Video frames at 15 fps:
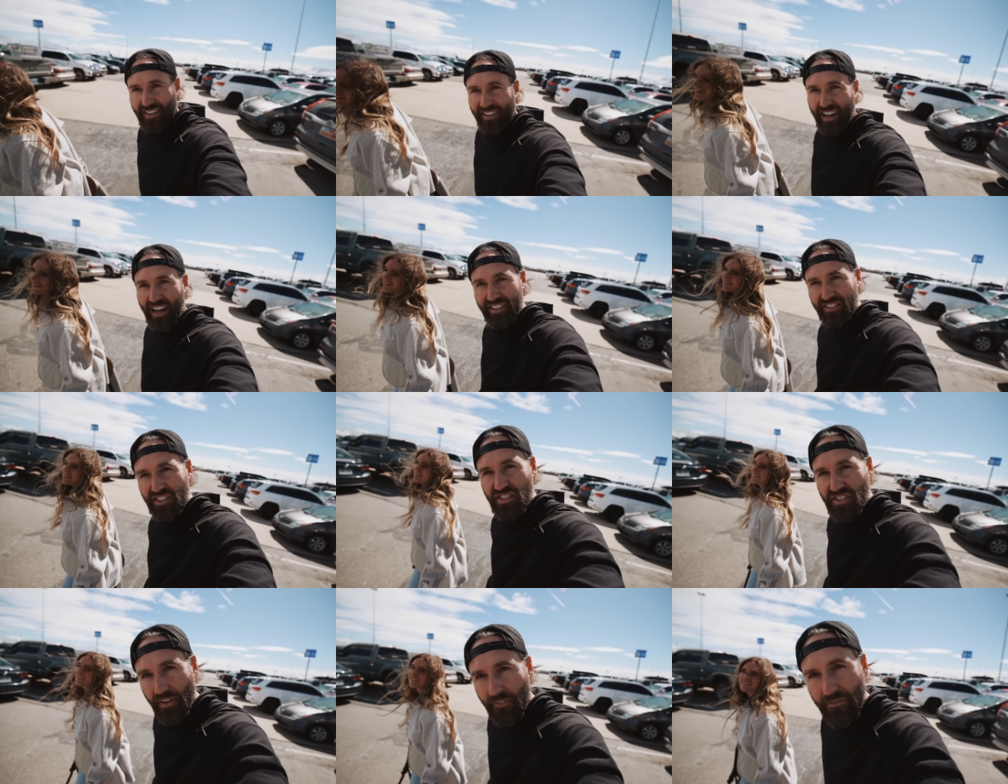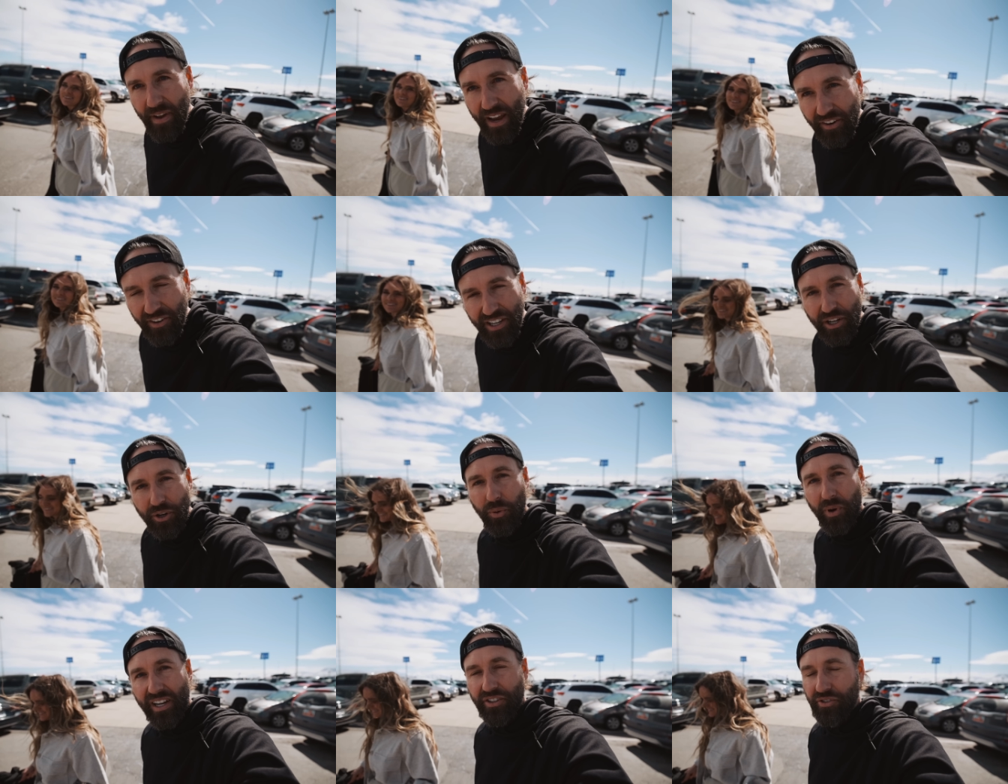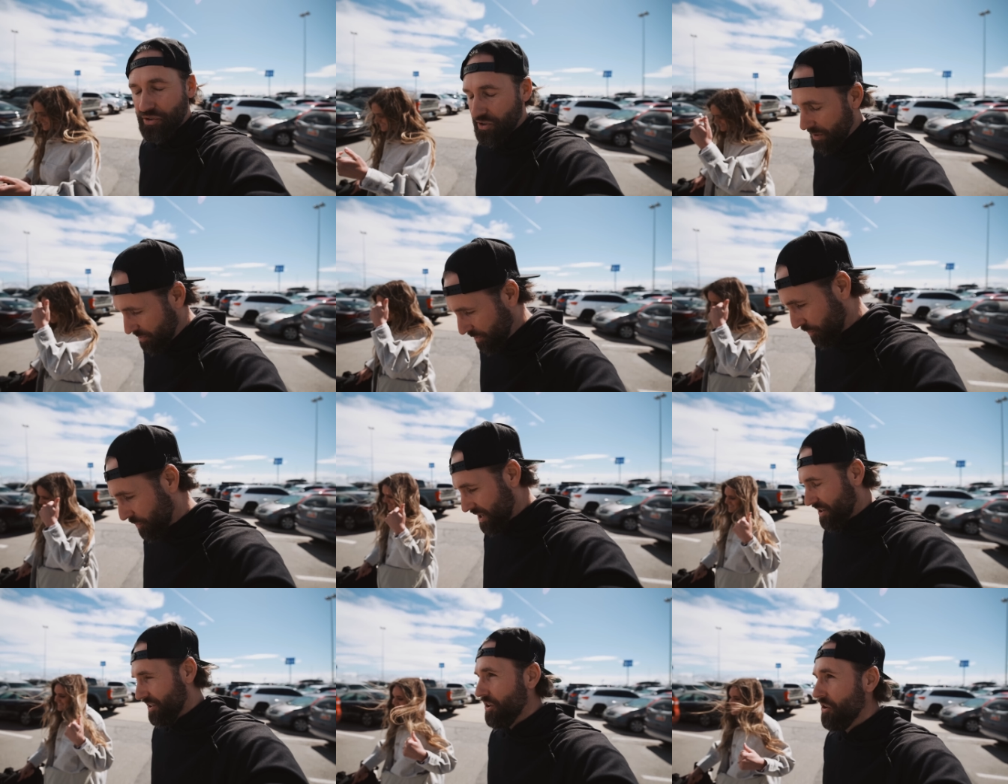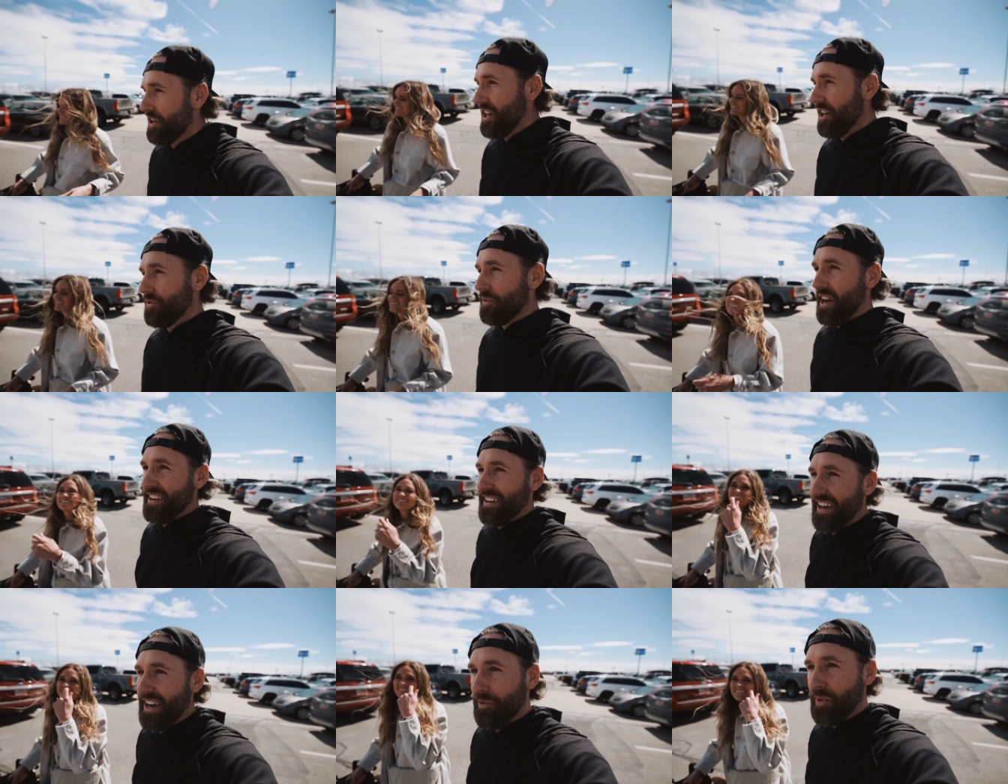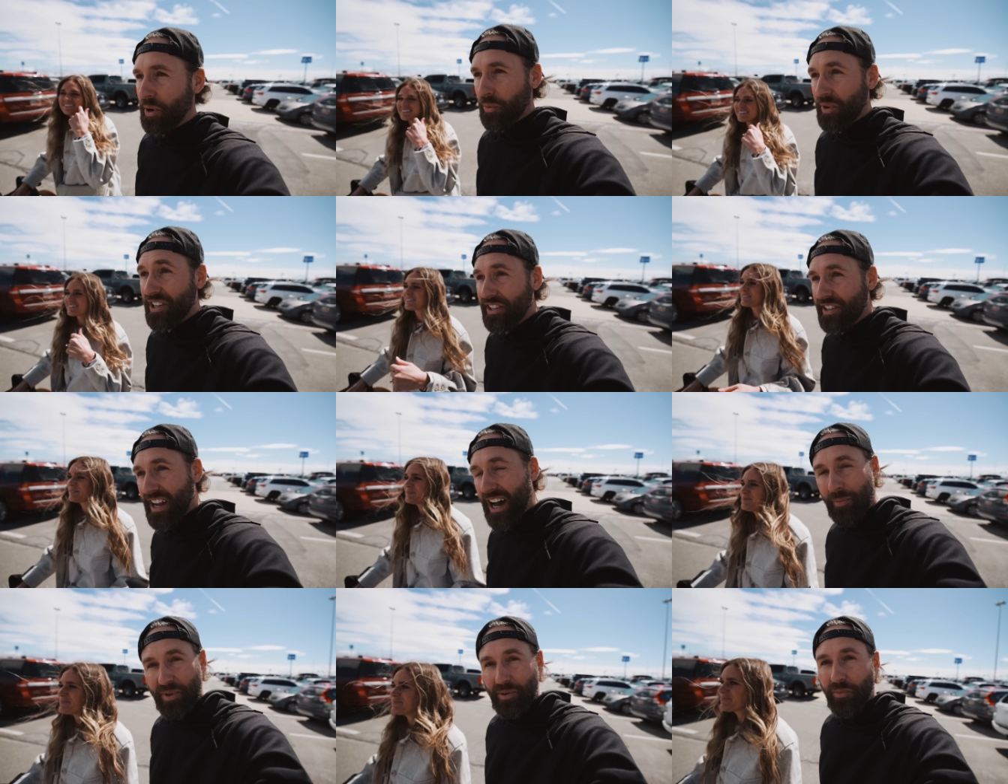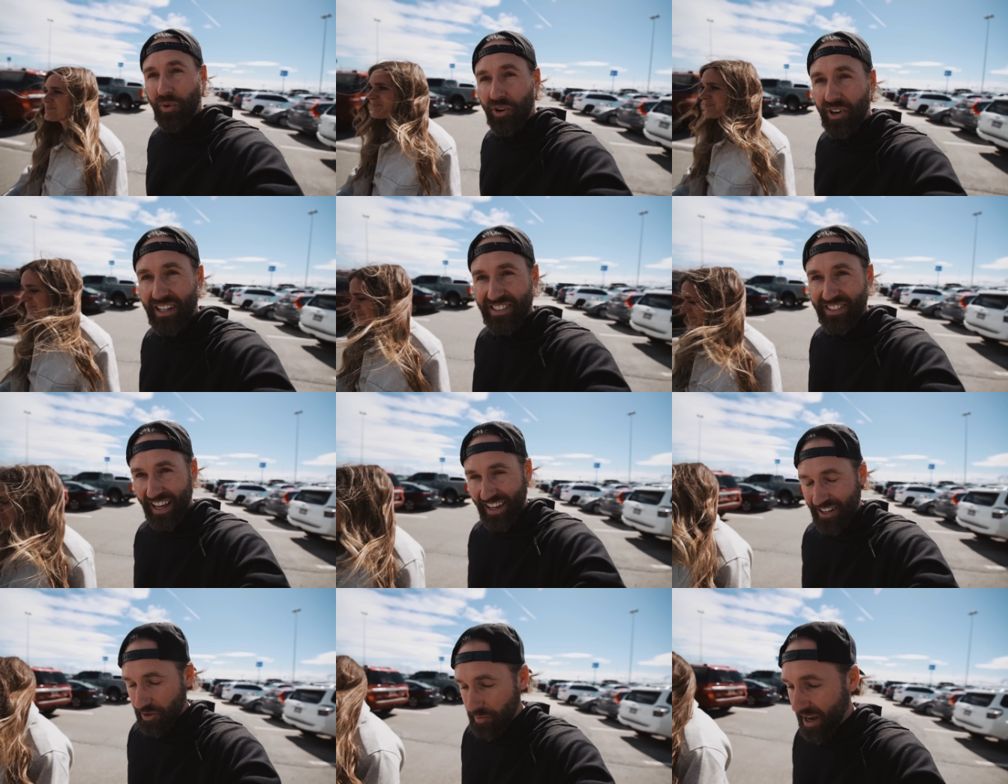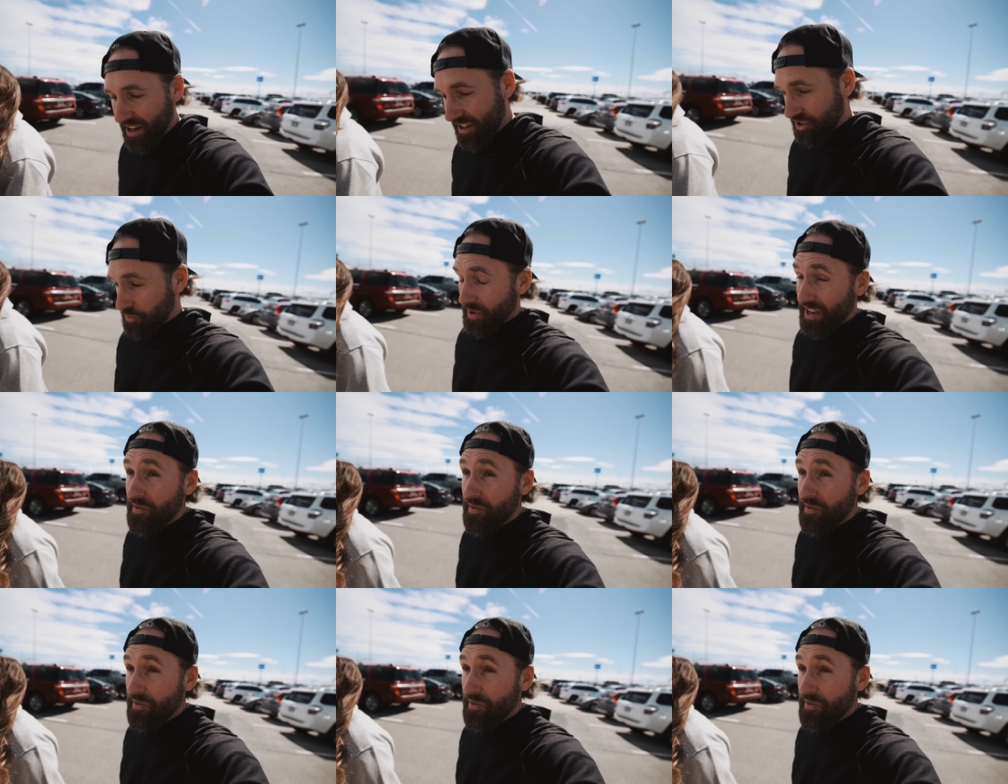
Guys, this is a very quick trip we are going on right now, but we could not be more excited about this.